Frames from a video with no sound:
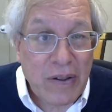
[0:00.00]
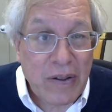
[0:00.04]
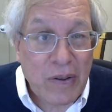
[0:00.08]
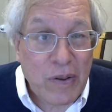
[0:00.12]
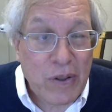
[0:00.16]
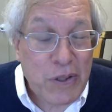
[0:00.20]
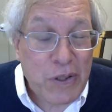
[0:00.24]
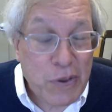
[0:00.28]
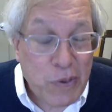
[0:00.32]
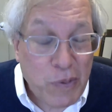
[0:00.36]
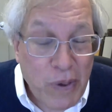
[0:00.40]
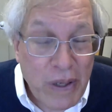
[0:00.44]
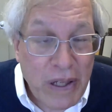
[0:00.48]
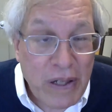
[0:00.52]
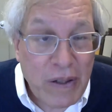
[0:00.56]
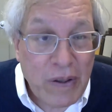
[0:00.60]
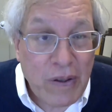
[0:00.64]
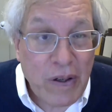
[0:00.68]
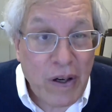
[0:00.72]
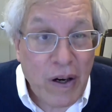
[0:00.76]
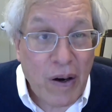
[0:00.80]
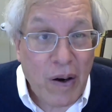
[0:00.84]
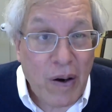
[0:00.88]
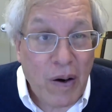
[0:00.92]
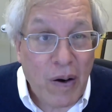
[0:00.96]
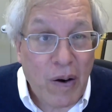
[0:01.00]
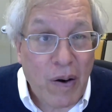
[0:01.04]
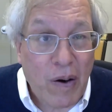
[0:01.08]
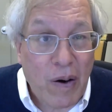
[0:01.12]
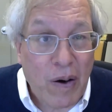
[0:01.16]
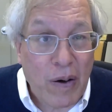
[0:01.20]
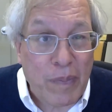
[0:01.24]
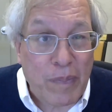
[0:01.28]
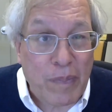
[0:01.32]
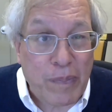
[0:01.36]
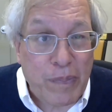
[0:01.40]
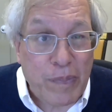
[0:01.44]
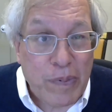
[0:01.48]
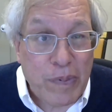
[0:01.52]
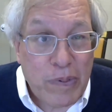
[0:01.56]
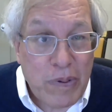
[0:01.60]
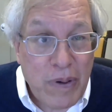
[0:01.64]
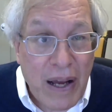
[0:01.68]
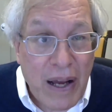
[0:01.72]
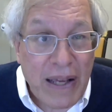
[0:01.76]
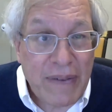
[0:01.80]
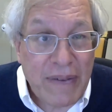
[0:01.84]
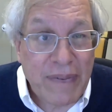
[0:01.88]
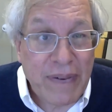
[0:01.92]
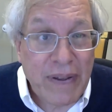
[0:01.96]
or Twitter are
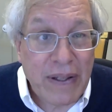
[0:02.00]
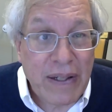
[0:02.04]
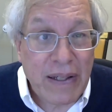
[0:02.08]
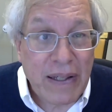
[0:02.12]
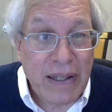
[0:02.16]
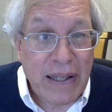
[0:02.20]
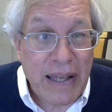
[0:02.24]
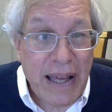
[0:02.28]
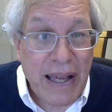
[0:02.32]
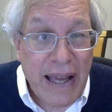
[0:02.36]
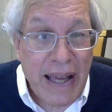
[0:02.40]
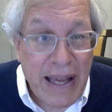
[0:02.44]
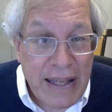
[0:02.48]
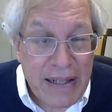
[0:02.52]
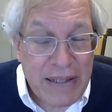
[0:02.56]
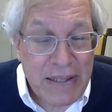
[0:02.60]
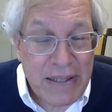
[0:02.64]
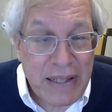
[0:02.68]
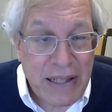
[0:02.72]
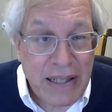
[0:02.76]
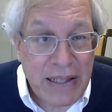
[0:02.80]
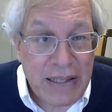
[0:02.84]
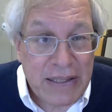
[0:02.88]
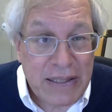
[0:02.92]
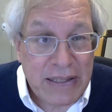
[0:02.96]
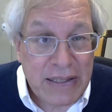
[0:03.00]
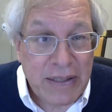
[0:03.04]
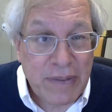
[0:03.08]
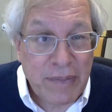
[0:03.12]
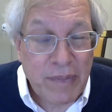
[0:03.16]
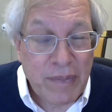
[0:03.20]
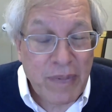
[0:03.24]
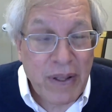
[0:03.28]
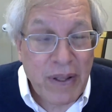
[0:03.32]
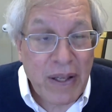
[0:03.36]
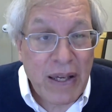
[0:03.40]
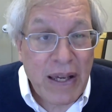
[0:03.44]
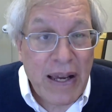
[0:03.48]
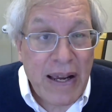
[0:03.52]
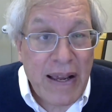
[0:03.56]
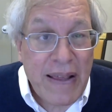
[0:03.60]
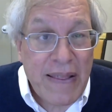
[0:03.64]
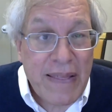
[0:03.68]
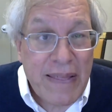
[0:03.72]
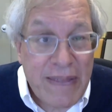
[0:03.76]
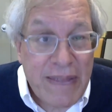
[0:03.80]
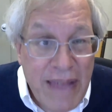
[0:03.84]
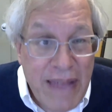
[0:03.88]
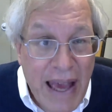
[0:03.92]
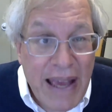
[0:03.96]
private entities,
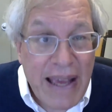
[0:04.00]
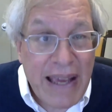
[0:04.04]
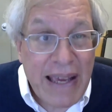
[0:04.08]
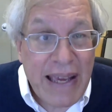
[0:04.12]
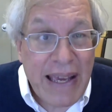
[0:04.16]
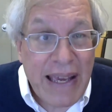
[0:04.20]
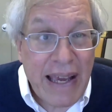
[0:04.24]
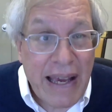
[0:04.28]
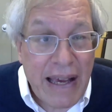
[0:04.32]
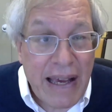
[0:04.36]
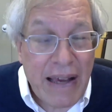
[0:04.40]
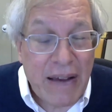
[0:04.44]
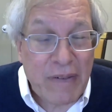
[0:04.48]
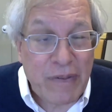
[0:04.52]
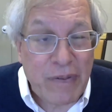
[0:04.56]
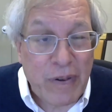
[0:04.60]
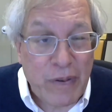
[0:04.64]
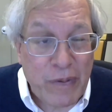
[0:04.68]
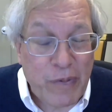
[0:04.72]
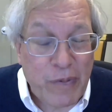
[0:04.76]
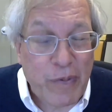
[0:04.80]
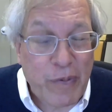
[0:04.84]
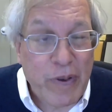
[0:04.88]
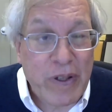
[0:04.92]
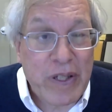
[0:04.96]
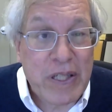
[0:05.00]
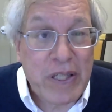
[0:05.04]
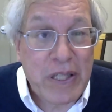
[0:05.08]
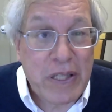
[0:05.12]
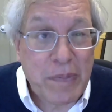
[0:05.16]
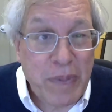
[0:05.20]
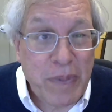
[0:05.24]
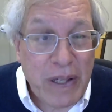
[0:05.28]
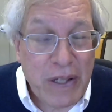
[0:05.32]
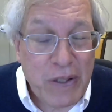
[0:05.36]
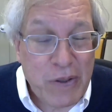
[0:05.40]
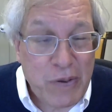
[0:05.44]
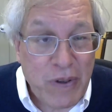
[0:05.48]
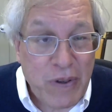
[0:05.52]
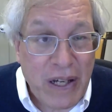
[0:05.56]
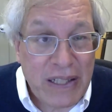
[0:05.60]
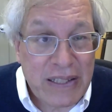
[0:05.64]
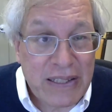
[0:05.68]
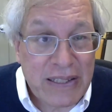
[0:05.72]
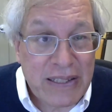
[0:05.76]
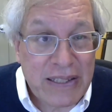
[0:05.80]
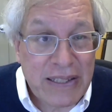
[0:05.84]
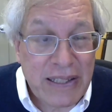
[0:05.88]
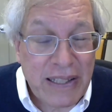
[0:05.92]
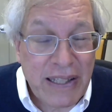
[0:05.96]
they have free speech
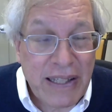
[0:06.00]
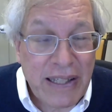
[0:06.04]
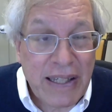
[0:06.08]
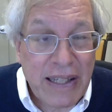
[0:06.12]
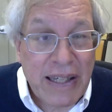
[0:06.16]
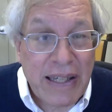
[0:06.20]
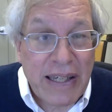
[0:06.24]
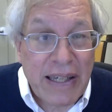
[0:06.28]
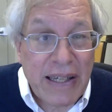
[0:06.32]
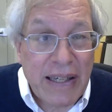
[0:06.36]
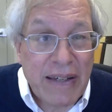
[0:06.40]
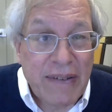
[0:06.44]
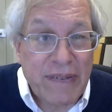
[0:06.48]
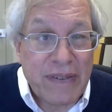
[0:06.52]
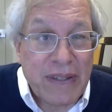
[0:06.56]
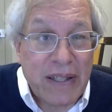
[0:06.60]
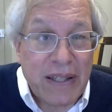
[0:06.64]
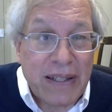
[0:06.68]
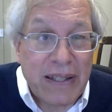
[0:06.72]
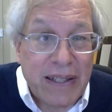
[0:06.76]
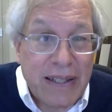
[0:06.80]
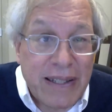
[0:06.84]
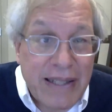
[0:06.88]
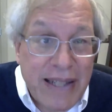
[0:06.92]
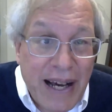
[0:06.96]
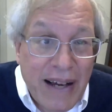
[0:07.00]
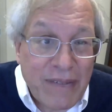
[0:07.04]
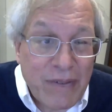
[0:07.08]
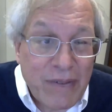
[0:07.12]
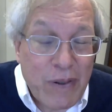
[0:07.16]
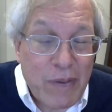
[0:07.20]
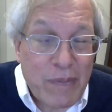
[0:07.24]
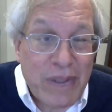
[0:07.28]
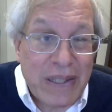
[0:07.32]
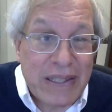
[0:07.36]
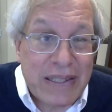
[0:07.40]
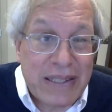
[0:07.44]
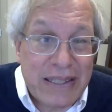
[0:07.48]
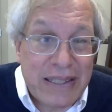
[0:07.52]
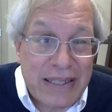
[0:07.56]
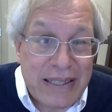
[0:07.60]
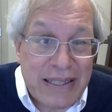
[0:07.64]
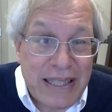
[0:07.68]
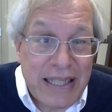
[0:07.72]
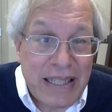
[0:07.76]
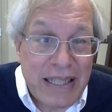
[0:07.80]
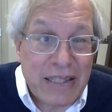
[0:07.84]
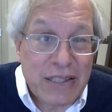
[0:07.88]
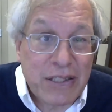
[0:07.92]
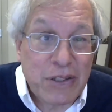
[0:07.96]
rights. If the government
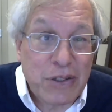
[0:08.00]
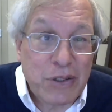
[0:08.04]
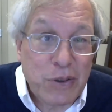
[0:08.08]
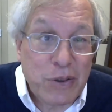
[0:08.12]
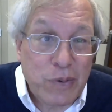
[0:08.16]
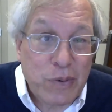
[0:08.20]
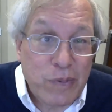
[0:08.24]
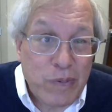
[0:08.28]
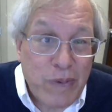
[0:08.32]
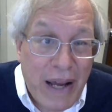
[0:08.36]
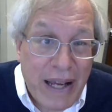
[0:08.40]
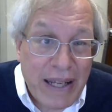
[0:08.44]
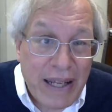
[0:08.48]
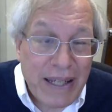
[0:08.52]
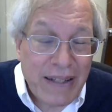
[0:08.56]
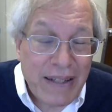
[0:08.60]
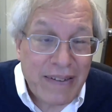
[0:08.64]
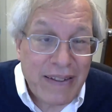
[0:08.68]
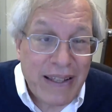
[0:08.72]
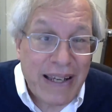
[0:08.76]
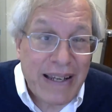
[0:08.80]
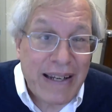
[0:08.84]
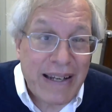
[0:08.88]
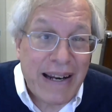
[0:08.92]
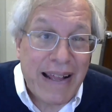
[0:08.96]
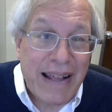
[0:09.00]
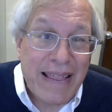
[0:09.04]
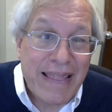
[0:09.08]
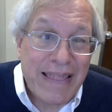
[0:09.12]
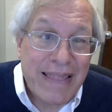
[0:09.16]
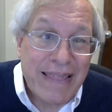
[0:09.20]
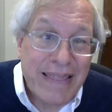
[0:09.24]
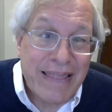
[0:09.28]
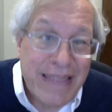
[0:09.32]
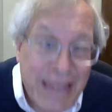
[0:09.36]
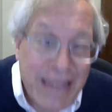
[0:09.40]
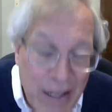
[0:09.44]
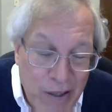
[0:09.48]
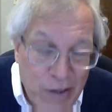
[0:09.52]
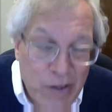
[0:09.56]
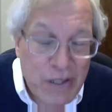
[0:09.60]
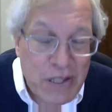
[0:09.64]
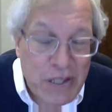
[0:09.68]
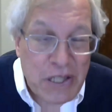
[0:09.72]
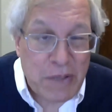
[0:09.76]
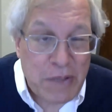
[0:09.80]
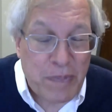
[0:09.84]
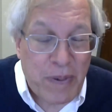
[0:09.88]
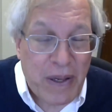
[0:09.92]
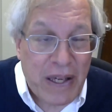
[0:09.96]
seeks to regulate their
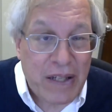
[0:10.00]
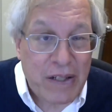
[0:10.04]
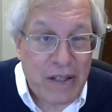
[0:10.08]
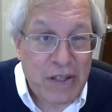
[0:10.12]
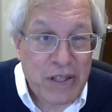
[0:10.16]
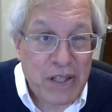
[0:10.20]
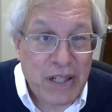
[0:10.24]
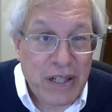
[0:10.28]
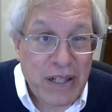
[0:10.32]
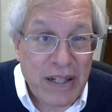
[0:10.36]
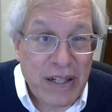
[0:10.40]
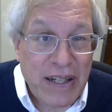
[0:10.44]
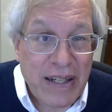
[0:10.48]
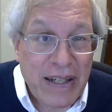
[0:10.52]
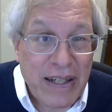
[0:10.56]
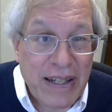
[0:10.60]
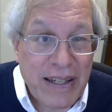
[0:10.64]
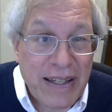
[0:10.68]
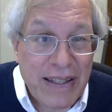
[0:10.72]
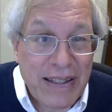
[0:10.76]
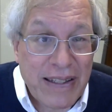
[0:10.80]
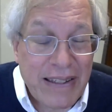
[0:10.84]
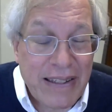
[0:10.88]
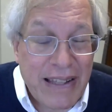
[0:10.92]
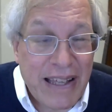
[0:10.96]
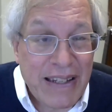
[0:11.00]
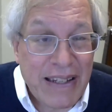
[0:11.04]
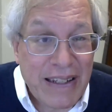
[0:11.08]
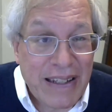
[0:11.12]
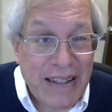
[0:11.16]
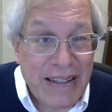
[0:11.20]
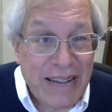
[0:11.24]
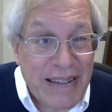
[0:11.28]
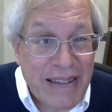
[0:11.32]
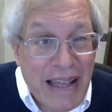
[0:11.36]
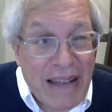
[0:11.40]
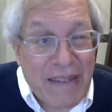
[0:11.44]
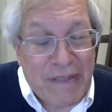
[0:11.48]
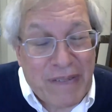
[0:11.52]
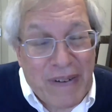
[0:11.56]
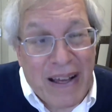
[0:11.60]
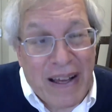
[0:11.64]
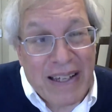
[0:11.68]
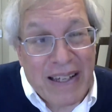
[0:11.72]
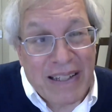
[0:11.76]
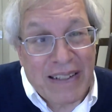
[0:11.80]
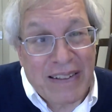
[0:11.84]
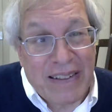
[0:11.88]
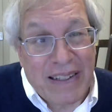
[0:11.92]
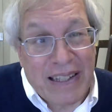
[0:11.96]
speech, then that
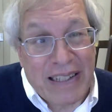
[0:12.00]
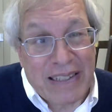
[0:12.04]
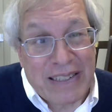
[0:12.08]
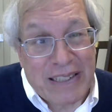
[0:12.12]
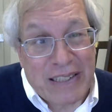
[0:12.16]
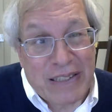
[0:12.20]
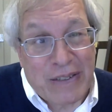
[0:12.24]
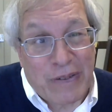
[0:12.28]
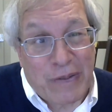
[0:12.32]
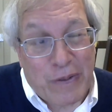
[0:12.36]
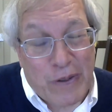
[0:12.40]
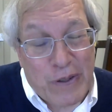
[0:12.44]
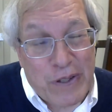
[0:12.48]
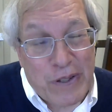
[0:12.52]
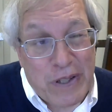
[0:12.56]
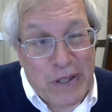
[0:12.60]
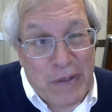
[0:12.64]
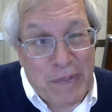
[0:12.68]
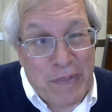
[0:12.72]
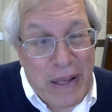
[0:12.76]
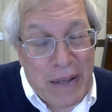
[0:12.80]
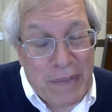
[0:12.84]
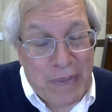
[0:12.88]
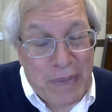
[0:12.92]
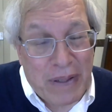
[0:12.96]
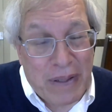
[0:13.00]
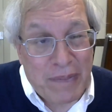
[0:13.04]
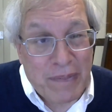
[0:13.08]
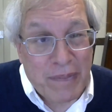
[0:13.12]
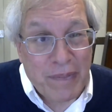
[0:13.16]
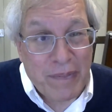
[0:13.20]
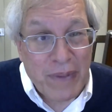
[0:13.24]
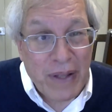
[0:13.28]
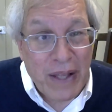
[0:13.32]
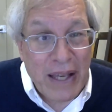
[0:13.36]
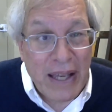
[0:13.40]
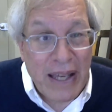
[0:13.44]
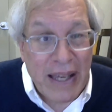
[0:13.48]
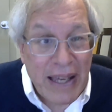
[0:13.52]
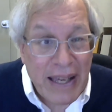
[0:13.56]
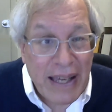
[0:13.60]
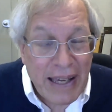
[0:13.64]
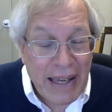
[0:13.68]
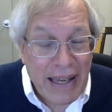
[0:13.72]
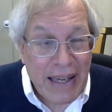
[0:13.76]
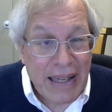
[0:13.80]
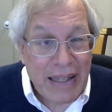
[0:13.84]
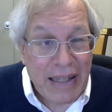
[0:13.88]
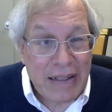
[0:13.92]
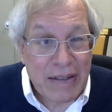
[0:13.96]
violates the First Amendment
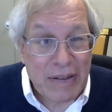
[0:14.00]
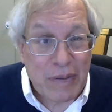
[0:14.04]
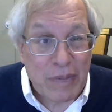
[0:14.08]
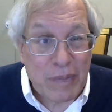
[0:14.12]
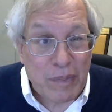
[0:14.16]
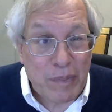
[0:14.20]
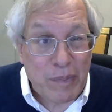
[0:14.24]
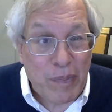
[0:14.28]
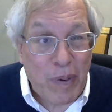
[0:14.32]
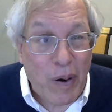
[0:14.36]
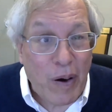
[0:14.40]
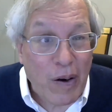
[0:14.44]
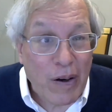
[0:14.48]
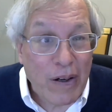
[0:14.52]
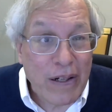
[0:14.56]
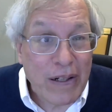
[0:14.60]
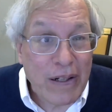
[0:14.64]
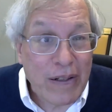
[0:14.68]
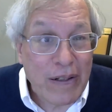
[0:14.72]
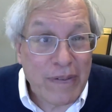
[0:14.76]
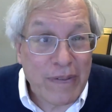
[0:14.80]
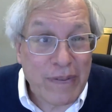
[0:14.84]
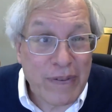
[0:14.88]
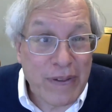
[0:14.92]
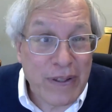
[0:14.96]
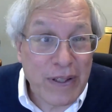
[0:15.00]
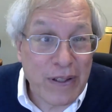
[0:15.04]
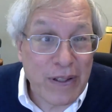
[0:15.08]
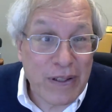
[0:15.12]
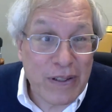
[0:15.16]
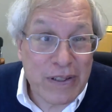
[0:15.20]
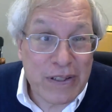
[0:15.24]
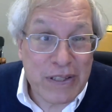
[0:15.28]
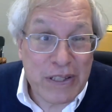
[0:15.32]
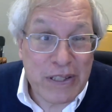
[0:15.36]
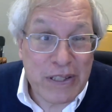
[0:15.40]
and part of their